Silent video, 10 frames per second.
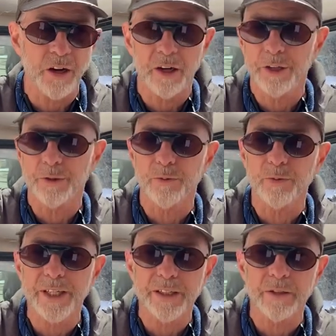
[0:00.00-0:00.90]
on your
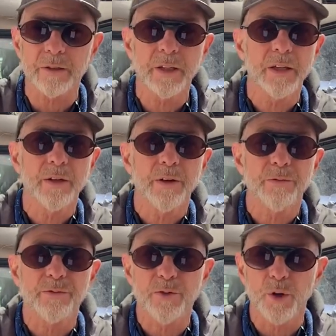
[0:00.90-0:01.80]
rear
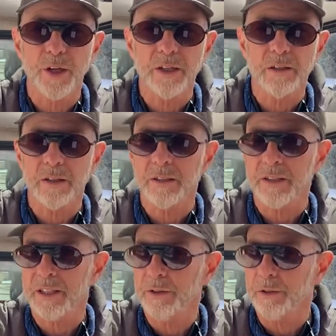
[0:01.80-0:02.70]
foot
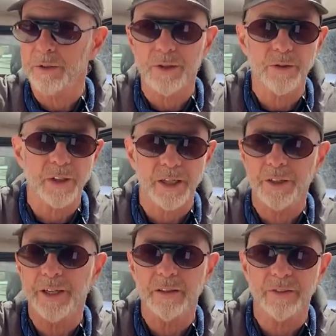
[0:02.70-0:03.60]
until you got your
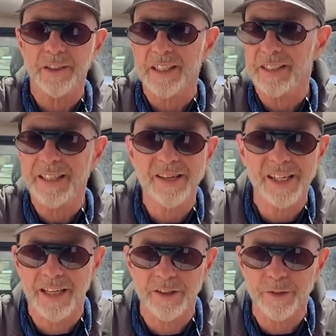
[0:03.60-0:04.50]
heel lifted at least
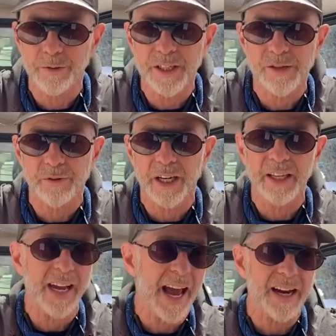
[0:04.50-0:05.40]
10 degrees,
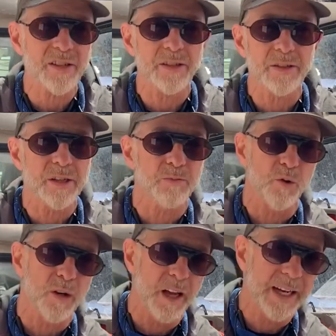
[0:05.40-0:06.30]
okay? The axle, it's
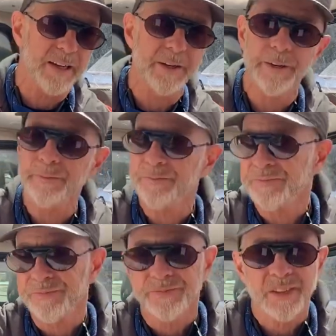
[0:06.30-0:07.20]
more like
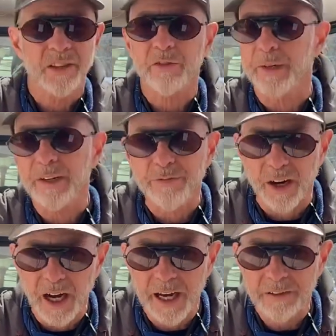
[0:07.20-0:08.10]
3 to
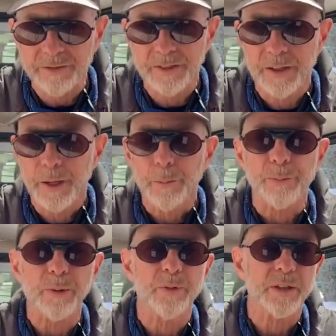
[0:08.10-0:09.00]
5,
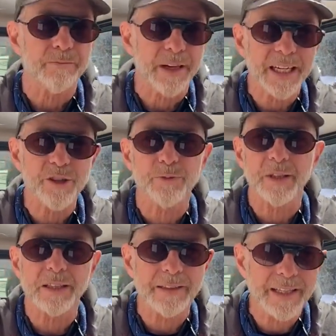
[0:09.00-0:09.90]
but with Measure
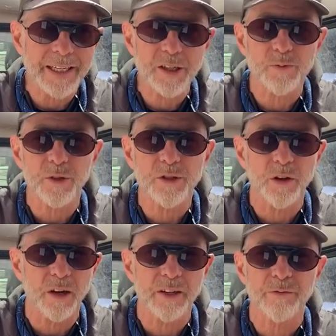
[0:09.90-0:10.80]
and links, we're
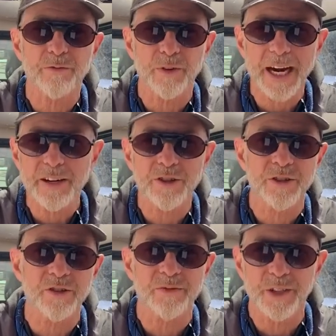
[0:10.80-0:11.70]
talking
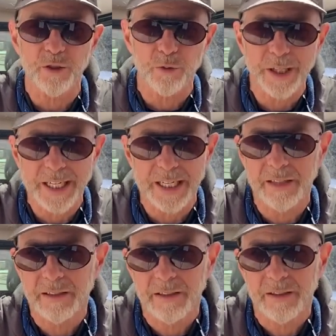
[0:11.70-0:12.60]
fractions of a degree,
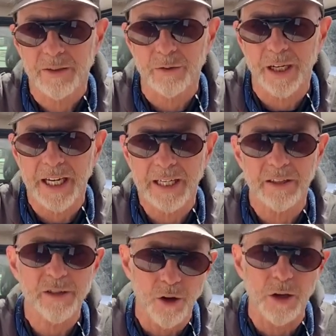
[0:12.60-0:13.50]
okay?
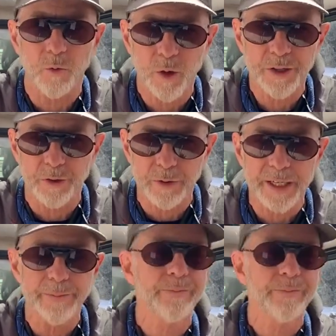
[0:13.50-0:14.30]
Let's call it 1 degree.